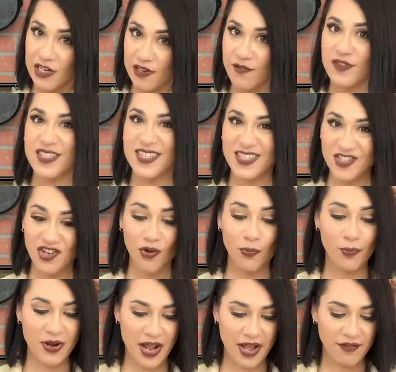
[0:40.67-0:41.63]
if it's a
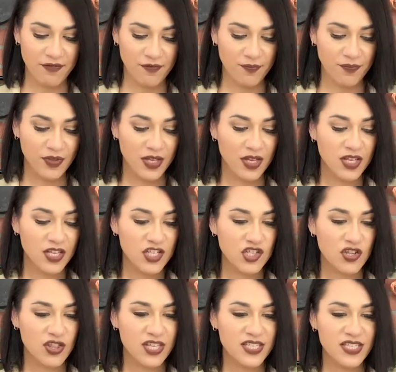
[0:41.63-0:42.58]
sharp knife.
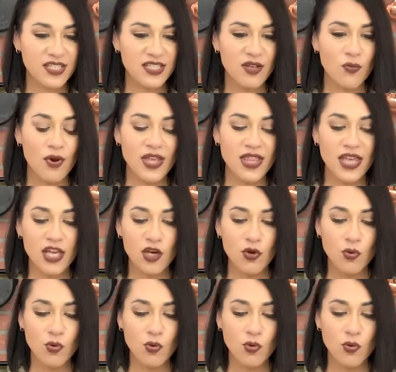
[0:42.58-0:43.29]
So this is the way that you